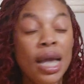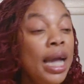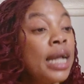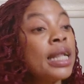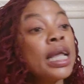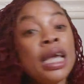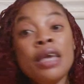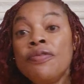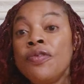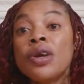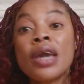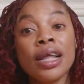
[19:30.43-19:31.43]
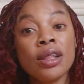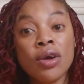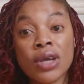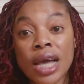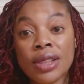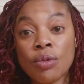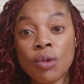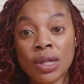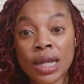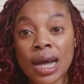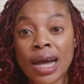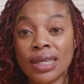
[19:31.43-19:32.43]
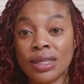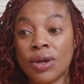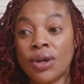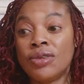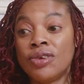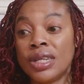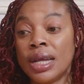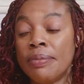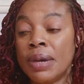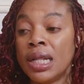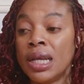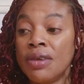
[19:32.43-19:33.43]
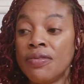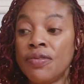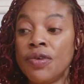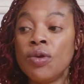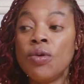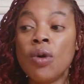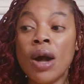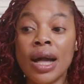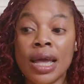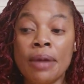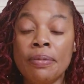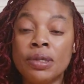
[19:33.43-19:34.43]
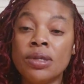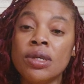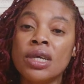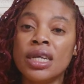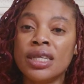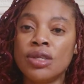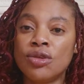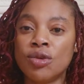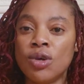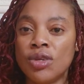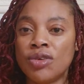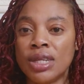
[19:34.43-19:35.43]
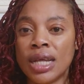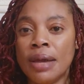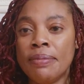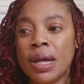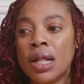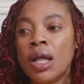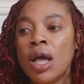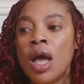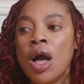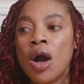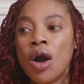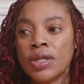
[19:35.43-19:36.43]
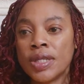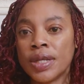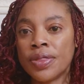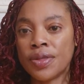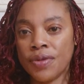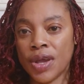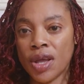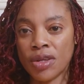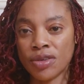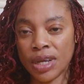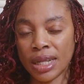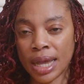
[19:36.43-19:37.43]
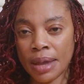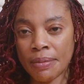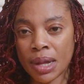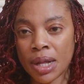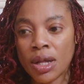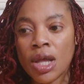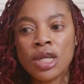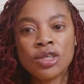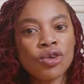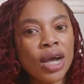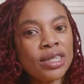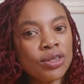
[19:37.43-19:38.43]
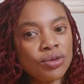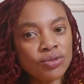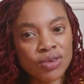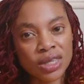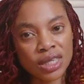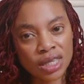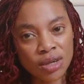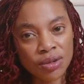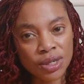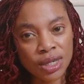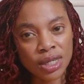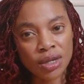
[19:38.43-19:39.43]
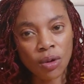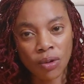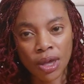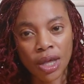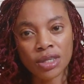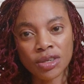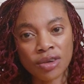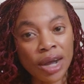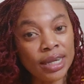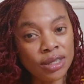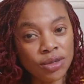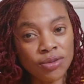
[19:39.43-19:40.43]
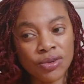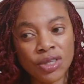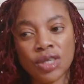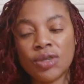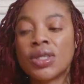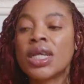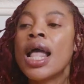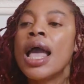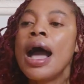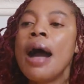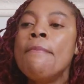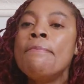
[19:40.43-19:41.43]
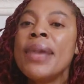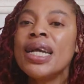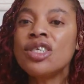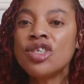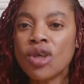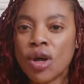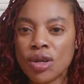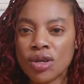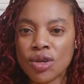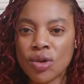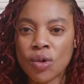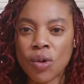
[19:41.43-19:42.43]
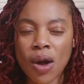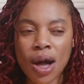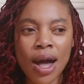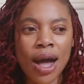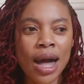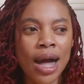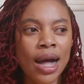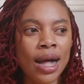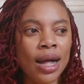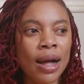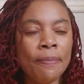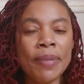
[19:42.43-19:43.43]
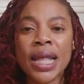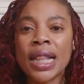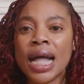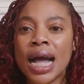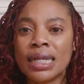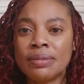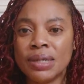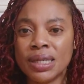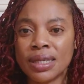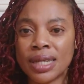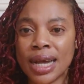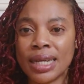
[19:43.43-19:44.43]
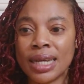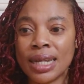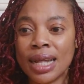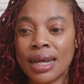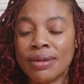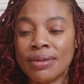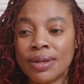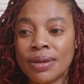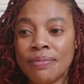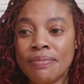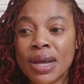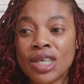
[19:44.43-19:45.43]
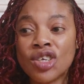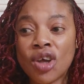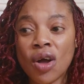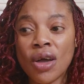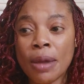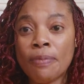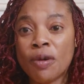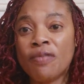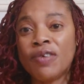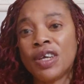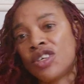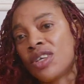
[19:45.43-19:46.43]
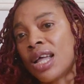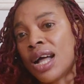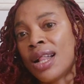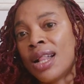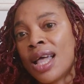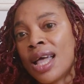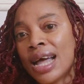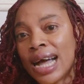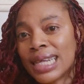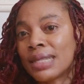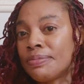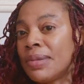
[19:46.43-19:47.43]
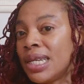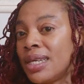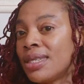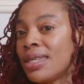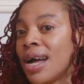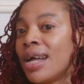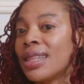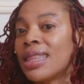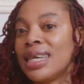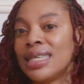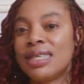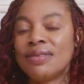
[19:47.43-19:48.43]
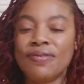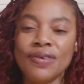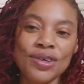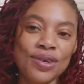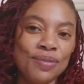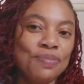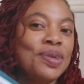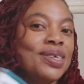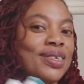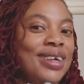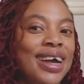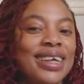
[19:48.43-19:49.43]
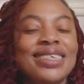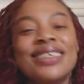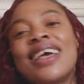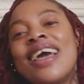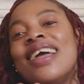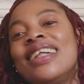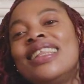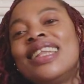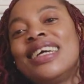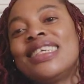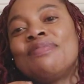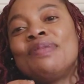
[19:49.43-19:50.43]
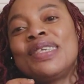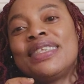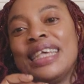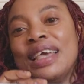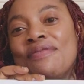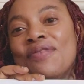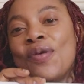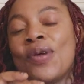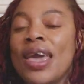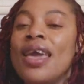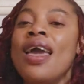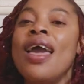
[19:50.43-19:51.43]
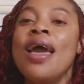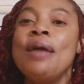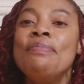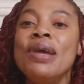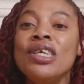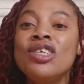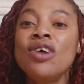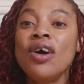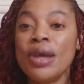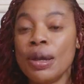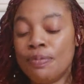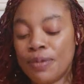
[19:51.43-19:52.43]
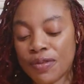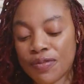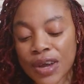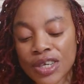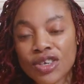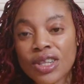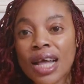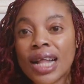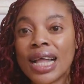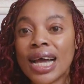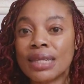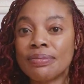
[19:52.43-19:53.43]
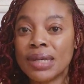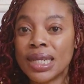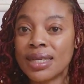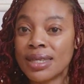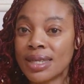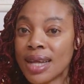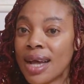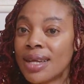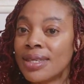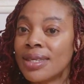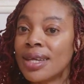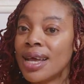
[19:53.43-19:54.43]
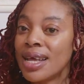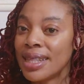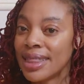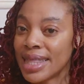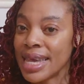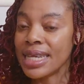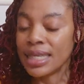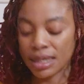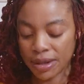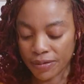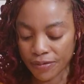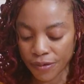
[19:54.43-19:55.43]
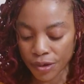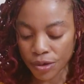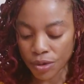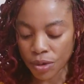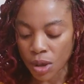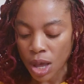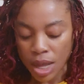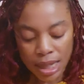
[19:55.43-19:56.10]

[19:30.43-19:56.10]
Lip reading: And if you cannot get the one that has 100 ml, if you are able to get the 200 ml or the 300 ml, try to reduce it, okay? Try to reduce it. And make sure you are being administered. Make sure a professional administer this for you. Please, guys, let's be safe, okay? Make sure a professional administers this for you.